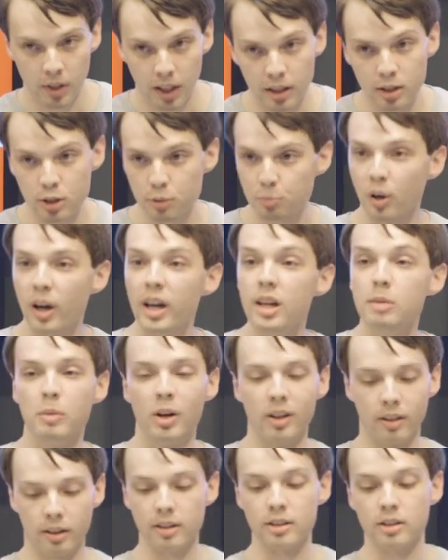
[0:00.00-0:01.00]
It's Pride
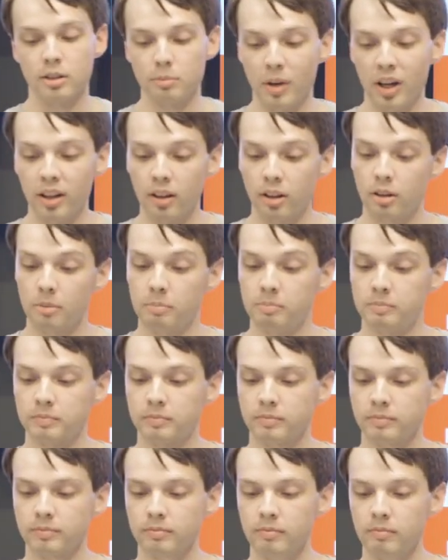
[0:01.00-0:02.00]
Month this month.
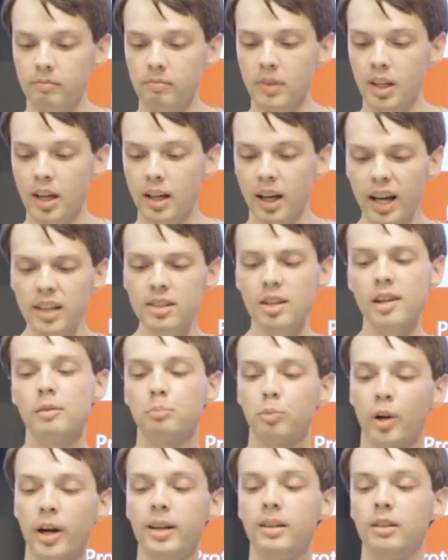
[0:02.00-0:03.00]
And I
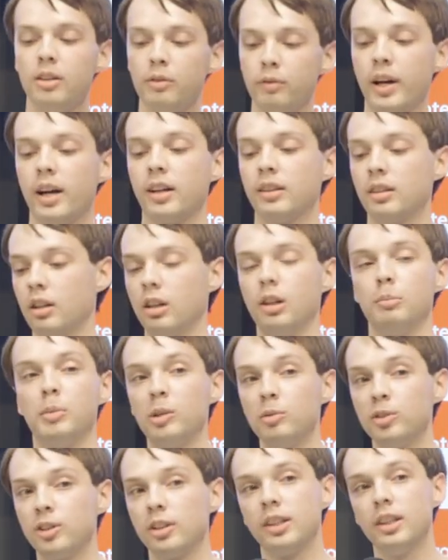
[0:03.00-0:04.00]
take pride in the fact that I'm
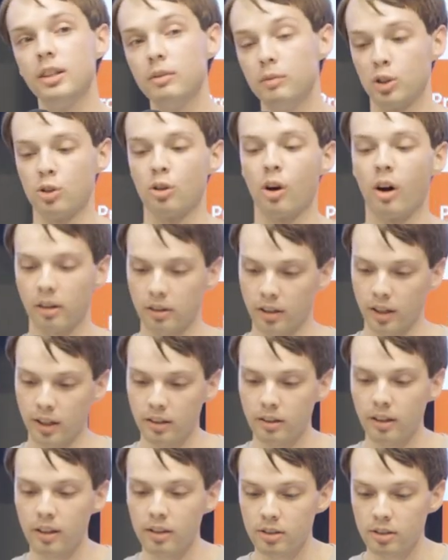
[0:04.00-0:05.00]
able to give a talk
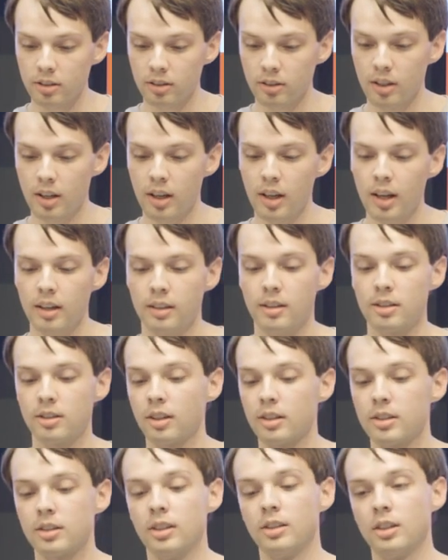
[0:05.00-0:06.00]
like this,
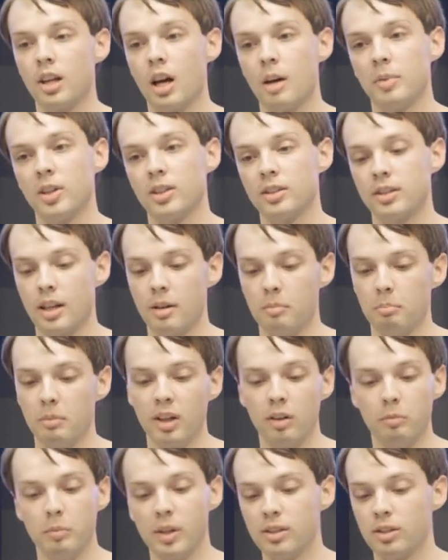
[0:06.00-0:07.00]
discussing topics that may
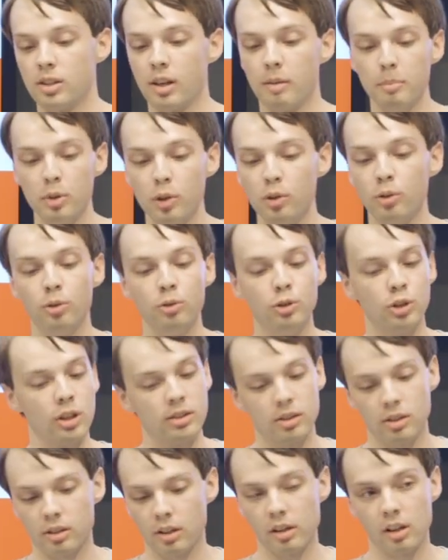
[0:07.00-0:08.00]
have been taboo
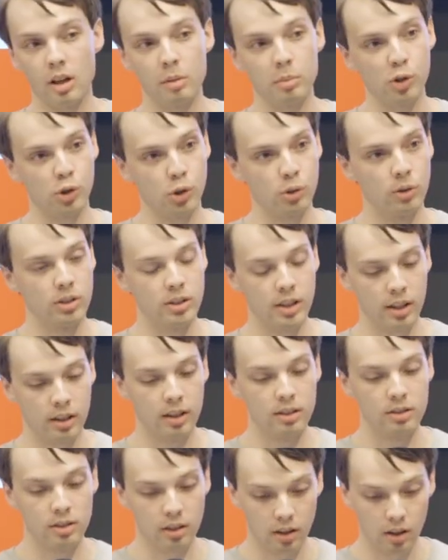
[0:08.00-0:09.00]
just a couple short
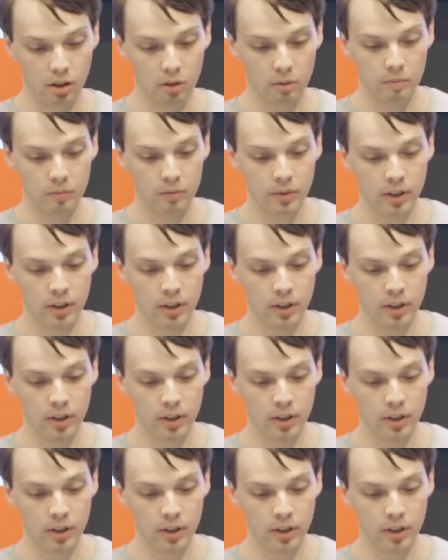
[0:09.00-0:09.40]
decades ago.